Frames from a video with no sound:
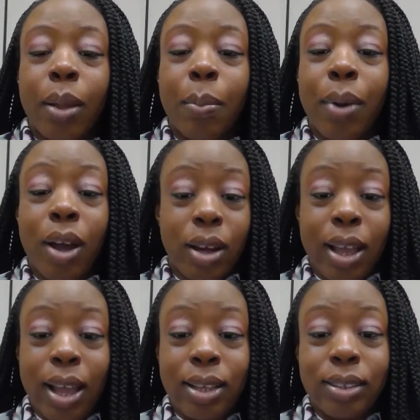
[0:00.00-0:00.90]

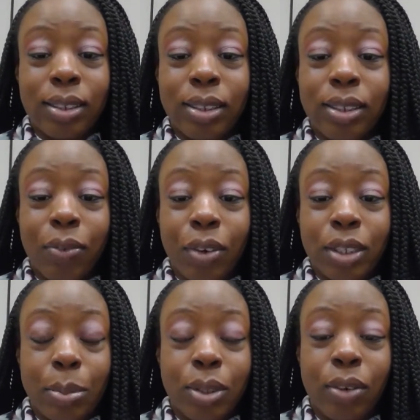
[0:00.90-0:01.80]
podcast. This is the first
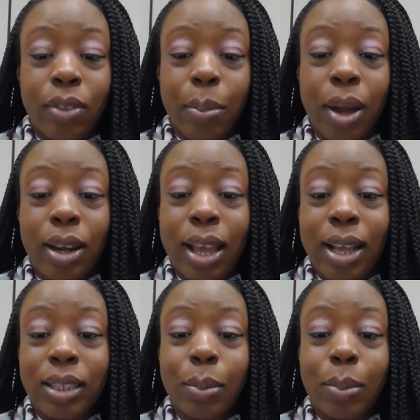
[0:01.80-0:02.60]
episode of the podcast,